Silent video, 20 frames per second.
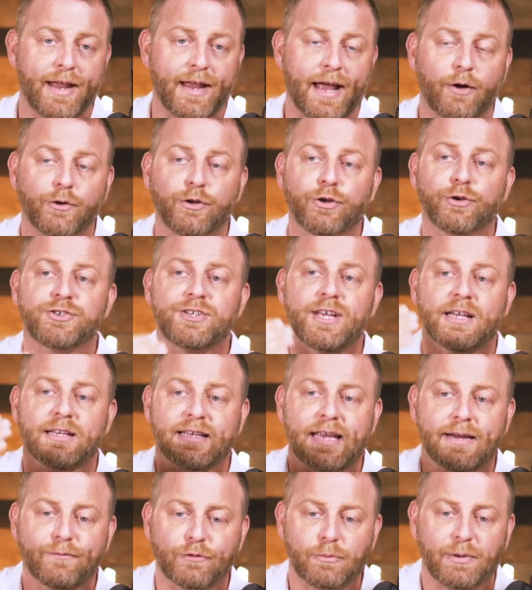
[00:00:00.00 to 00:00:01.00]
Now you're
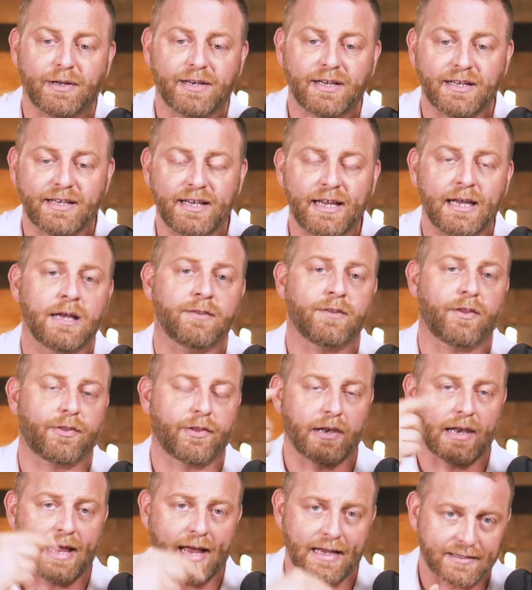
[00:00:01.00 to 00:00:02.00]
telling everybody again that
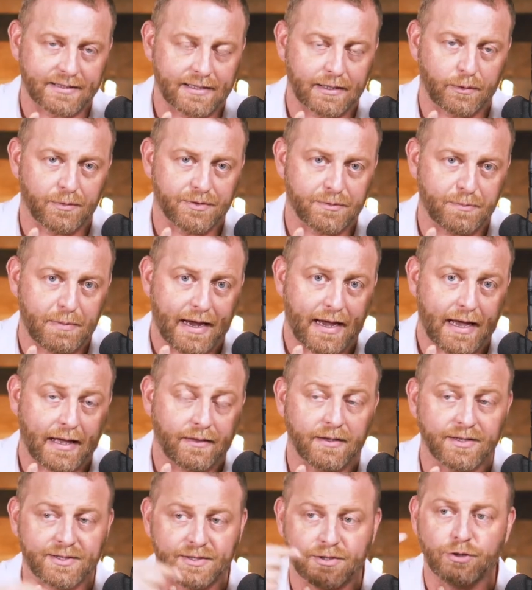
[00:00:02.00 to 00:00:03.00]
the last thing was
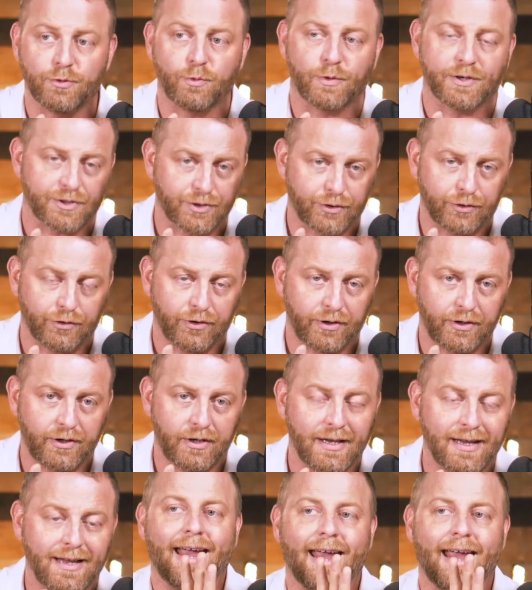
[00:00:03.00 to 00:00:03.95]
bad, this new one is good.